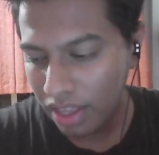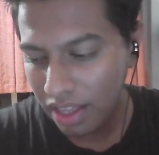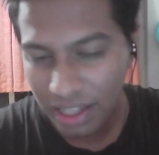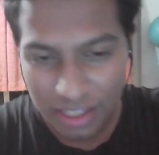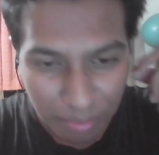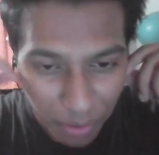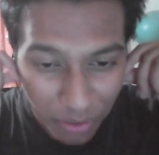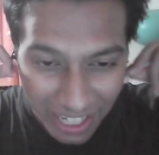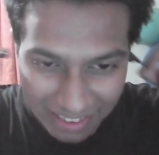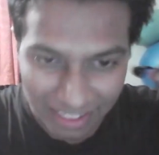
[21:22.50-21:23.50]
the more
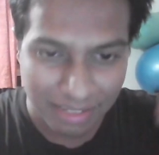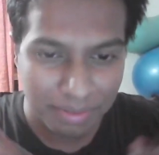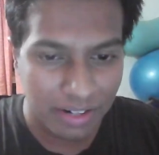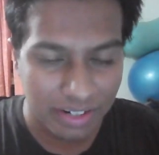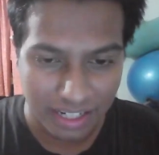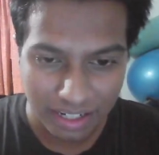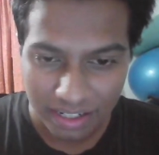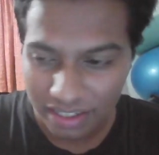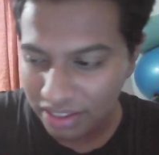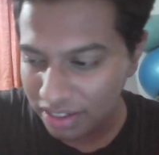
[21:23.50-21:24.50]
I think about it,
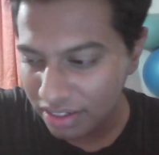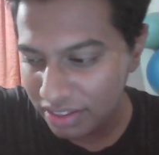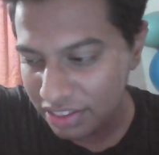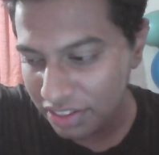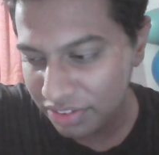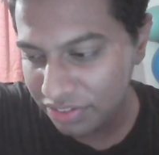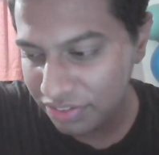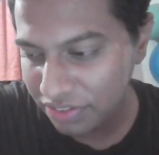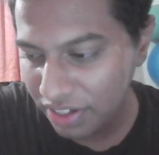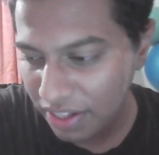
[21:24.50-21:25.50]
the sort of,
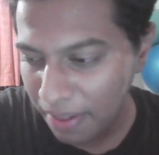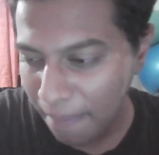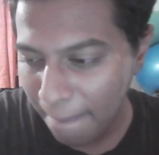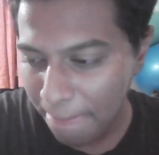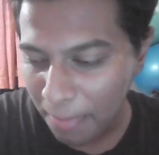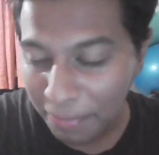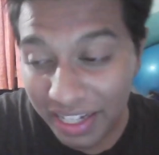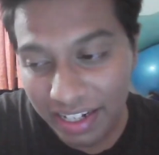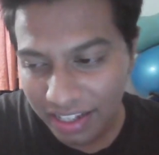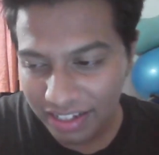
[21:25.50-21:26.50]
I
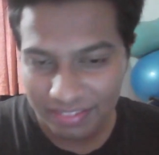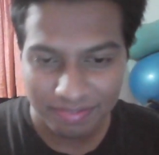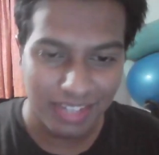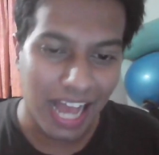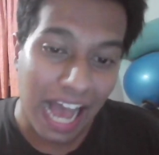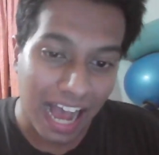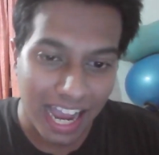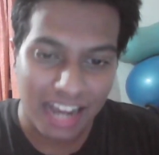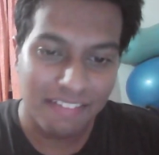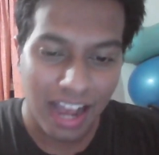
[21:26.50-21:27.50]
mean, I
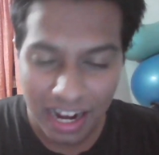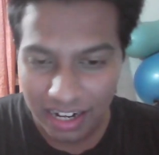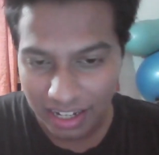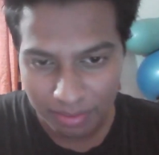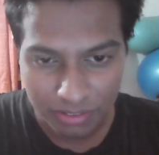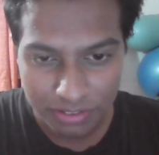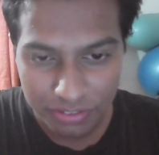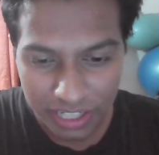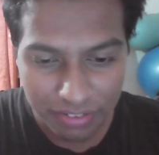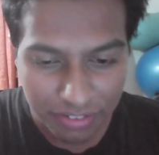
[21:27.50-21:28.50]
have had about
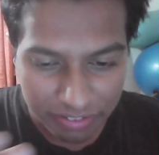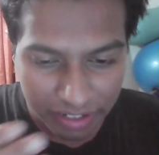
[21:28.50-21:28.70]
50-55